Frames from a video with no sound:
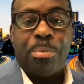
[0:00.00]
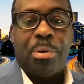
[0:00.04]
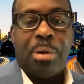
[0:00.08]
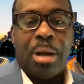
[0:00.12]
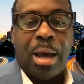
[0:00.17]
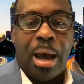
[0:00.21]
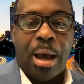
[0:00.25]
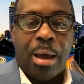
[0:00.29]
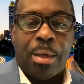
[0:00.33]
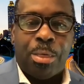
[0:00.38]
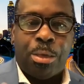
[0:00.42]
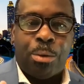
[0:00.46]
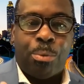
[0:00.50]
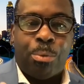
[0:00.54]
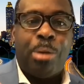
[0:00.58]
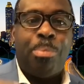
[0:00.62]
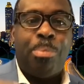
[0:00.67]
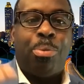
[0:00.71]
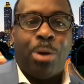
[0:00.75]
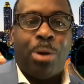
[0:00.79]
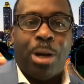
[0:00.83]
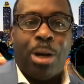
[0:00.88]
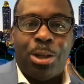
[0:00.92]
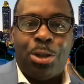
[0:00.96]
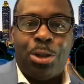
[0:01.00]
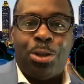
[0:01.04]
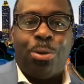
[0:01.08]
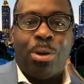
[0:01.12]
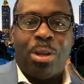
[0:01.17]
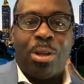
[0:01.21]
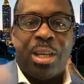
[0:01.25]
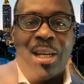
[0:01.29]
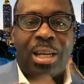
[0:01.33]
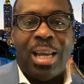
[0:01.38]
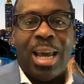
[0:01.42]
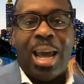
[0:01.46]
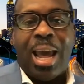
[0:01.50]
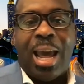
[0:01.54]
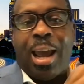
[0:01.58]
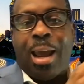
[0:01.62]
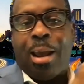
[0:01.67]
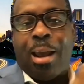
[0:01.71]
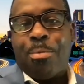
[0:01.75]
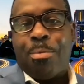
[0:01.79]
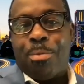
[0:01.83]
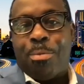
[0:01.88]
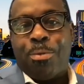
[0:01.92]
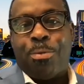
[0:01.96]
at 3 points during the
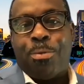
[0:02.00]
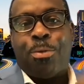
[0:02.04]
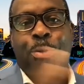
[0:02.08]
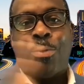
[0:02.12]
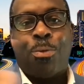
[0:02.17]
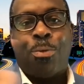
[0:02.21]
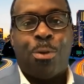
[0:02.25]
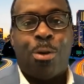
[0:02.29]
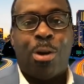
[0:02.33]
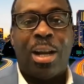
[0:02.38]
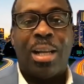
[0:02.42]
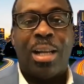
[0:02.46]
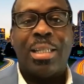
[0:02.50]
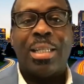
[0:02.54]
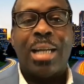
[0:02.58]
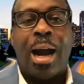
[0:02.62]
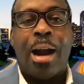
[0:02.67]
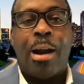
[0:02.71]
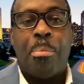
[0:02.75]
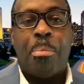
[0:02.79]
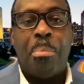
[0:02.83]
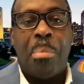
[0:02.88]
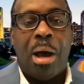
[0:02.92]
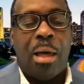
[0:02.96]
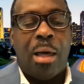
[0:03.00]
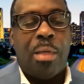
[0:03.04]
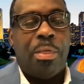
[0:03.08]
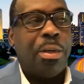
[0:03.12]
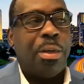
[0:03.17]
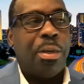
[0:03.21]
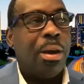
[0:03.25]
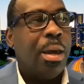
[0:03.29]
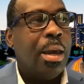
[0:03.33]
day for an entire month.